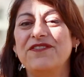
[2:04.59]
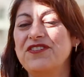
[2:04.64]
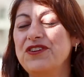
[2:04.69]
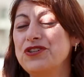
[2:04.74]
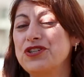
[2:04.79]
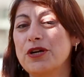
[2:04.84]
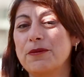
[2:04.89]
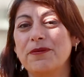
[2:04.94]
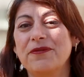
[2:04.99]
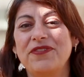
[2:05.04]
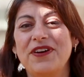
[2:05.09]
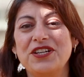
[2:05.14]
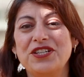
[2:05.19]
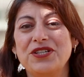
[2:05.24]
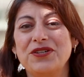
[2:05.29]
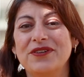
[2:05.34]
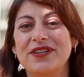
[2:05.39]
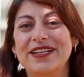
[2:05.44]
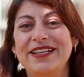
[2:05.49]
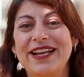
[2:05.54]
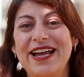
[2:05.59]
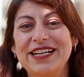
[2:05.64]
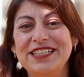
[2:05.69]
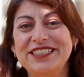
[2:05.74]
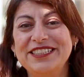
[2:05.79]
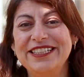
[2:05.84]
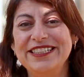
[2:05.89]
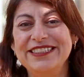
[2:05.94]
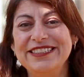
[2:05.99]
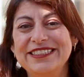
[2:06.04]
to future professional
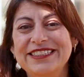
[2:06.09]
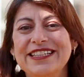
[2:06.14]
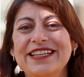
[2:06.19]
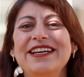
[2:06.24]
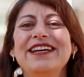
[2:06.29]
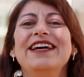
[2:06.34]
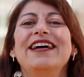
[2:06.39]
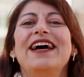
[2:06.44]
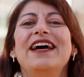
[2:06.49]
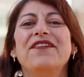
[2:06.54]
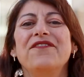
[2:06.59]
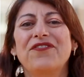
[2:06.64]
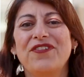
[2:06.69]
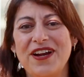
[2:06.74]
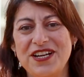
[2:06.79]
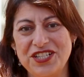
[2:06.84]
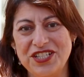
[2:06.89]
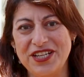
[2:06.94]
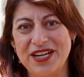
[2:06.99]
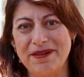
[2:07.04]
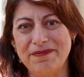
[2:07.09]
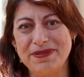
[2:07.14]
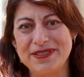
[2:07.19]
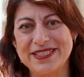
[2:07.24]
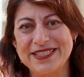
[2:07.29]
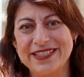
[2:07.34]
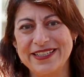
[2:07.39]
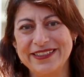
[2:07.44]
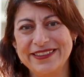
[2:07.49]
connections and friendships.